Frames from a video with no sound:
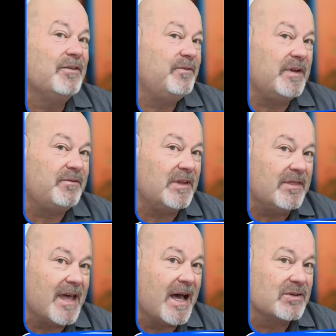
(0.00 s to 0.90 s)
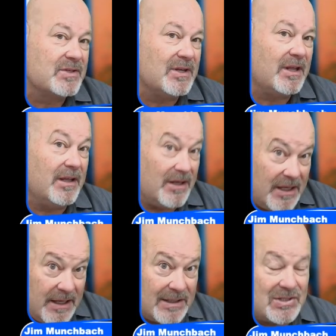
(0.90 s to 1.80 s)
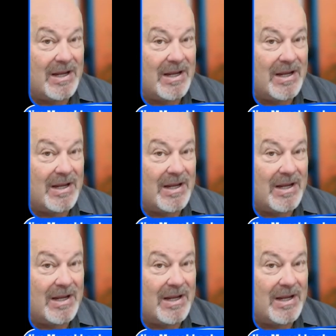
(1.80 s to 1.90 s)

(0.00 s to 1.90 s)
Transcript: 50,000 in each.